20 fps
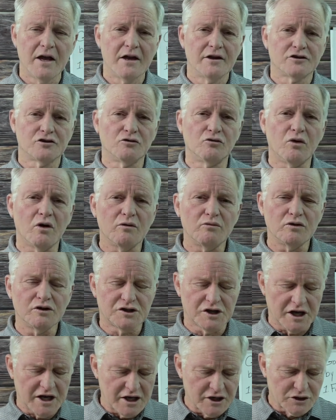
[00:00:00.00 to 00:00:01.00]
So what
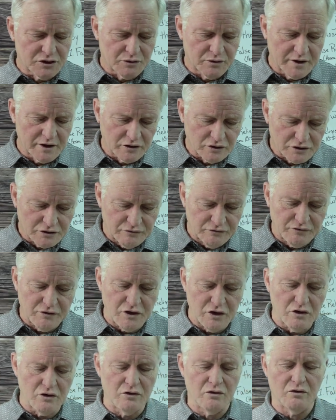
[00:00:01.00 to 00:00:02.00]
was Israel's
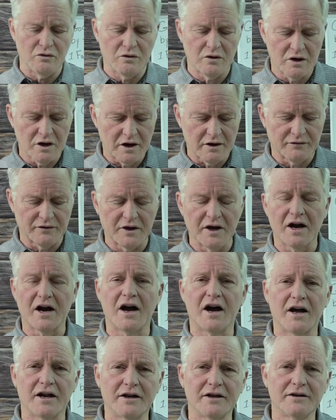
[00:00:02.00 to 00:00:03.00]
view of
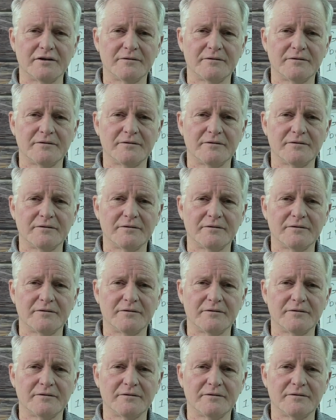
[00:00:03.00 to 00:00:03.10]
God?